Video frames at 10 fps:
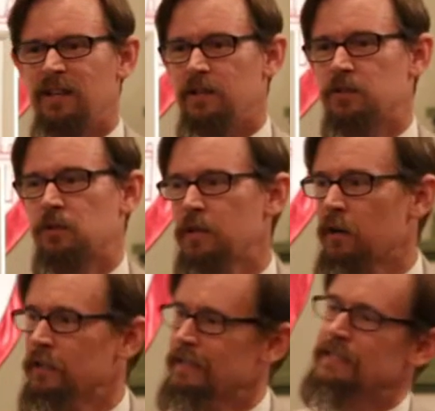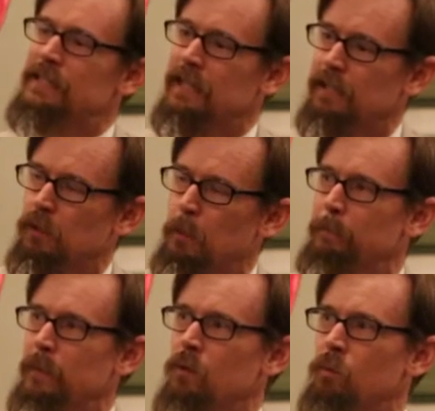And so Socrates is saying,
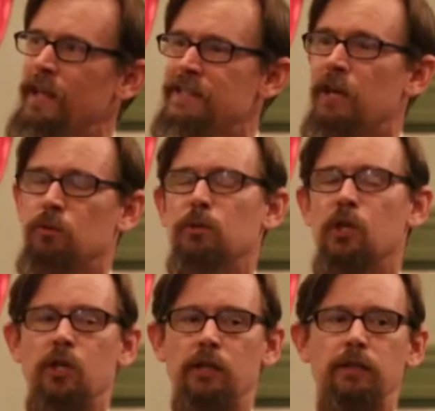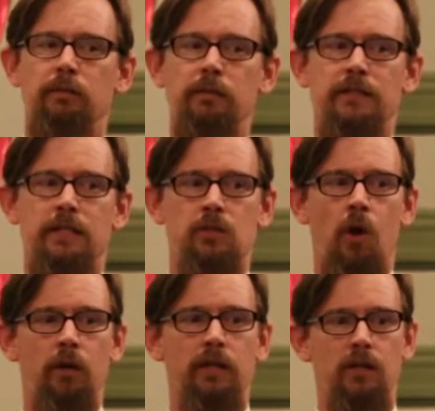well, that's how you learn, is that you
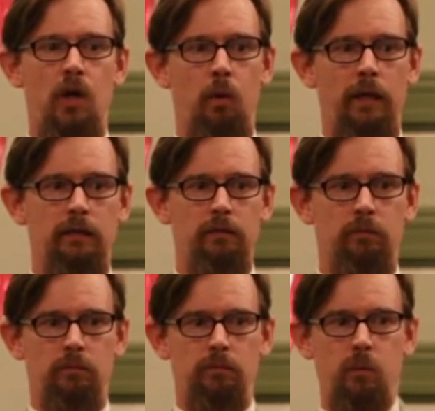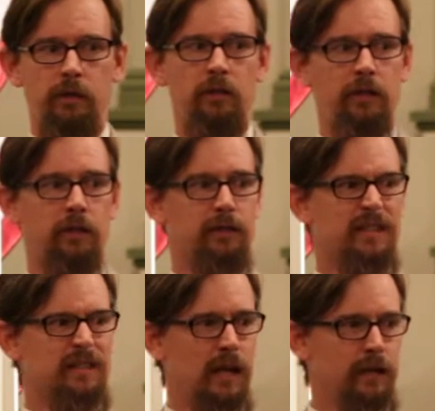already know it when you're here at
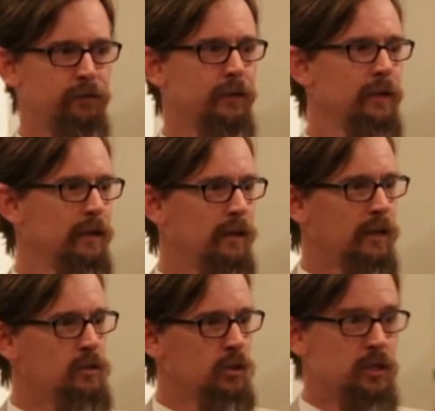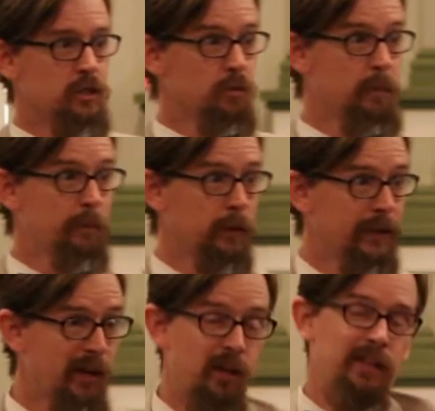this life. And so you're just remembering it.
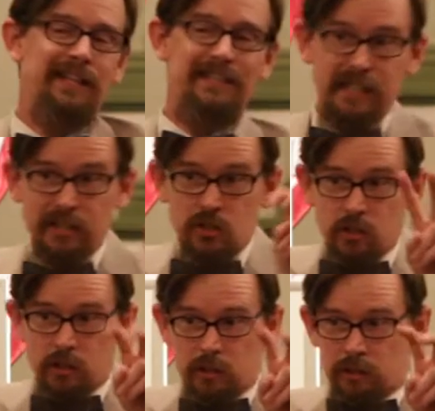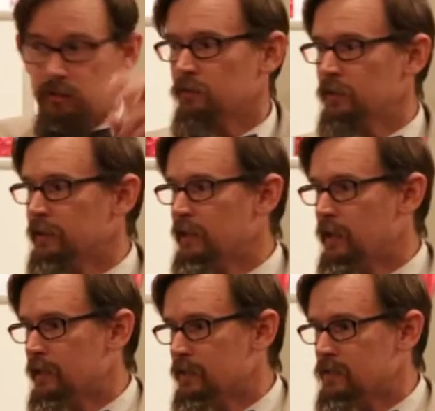And all that a teacher really
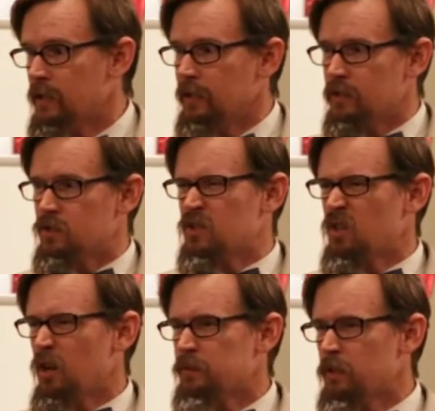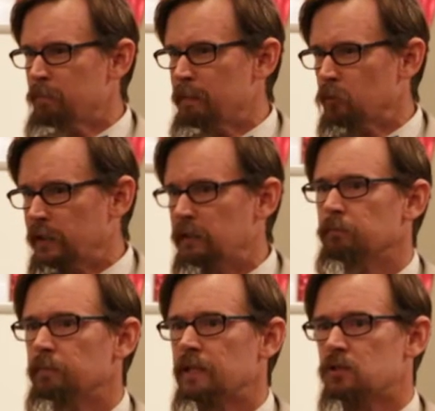does is stir up some memory
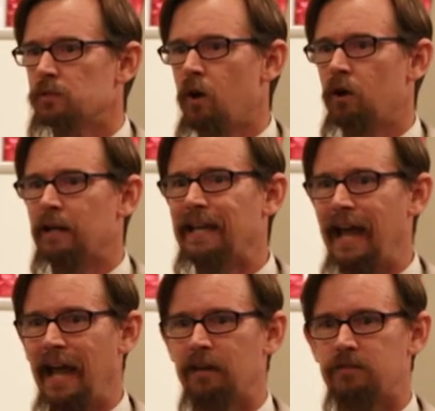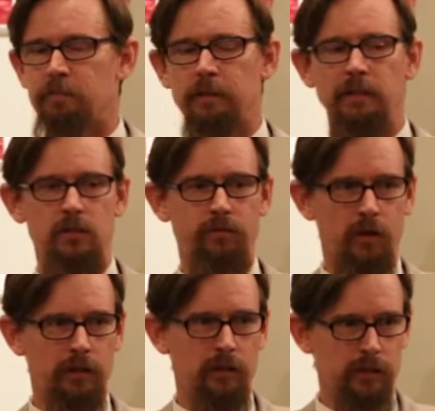that you've already had of something that you've
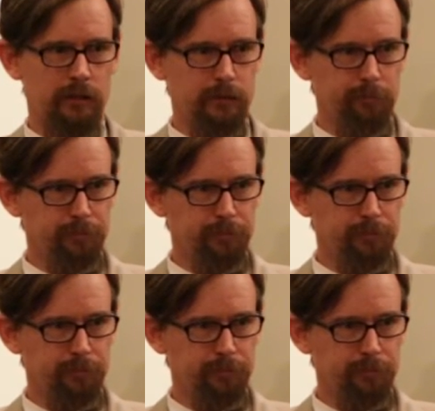already learned.